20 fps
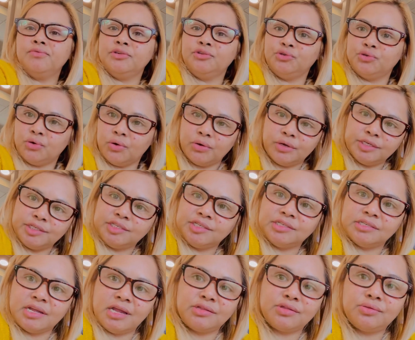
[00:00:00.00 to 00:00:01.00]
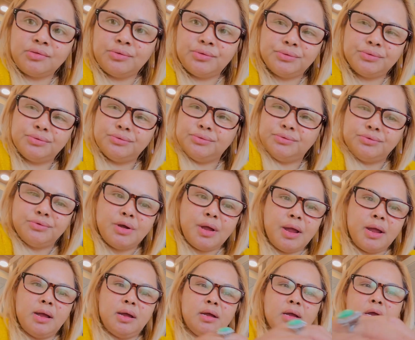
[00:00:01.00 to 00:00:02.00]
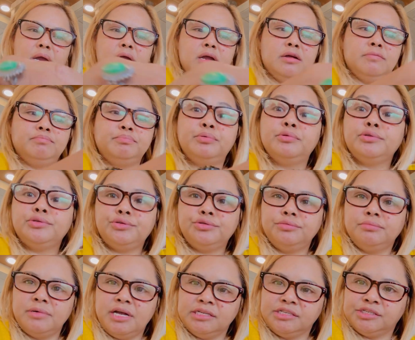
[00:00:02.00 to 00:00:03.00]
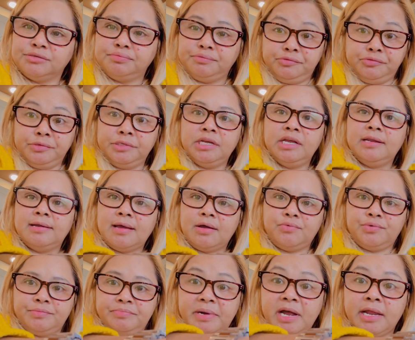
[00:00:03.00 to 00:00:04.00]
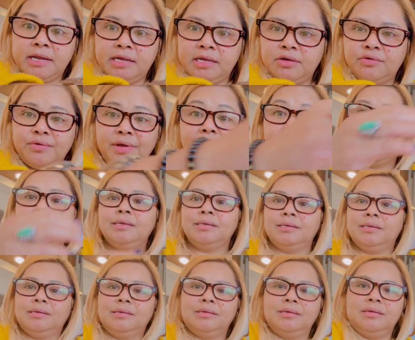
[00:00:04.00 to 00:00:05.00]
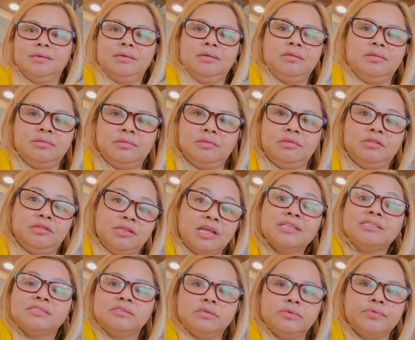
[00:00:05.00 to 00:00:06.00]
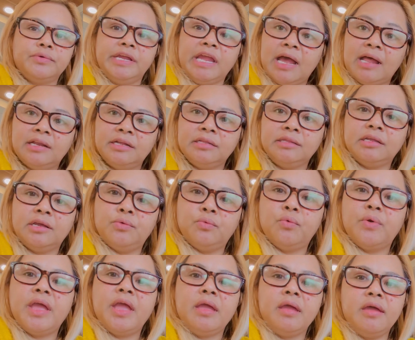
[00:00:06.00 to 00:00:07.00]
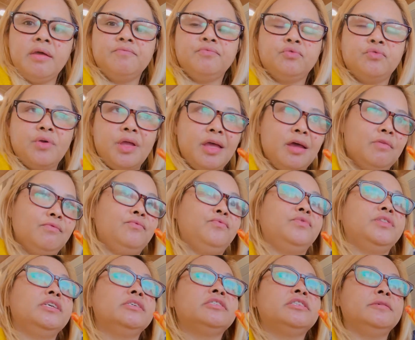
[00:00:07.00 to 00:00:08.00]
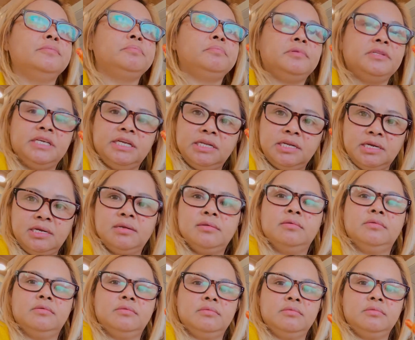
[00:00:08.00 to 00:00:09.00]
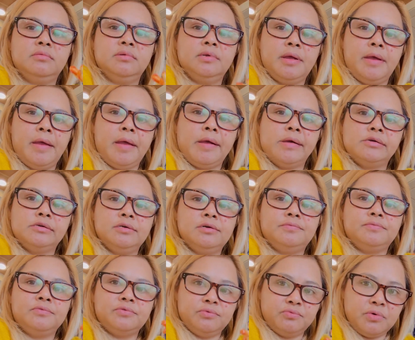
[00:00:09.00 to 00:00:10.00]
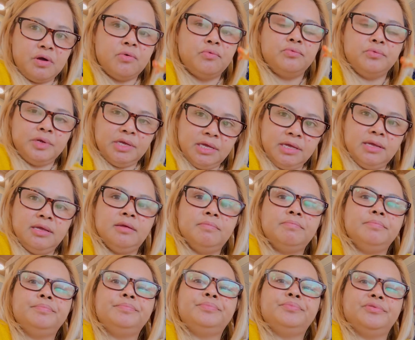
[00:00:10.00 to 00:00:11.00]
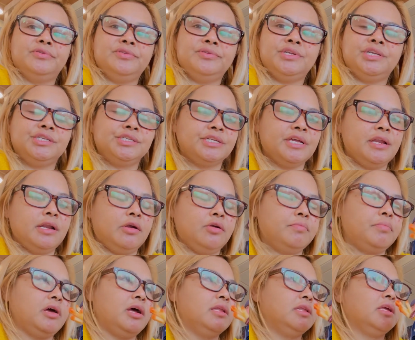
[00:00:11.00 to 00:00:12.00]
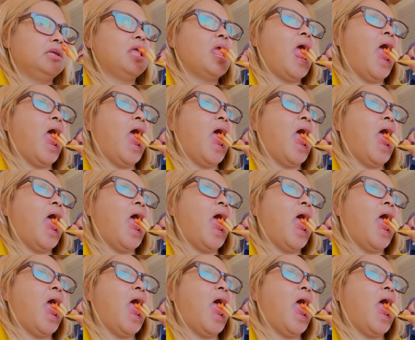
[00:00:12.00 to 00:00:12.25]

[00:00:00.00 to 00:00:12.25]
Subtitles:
a choice not to put too much food in our body, okay? That's the reality. We have to have discipline for what we put inside our body.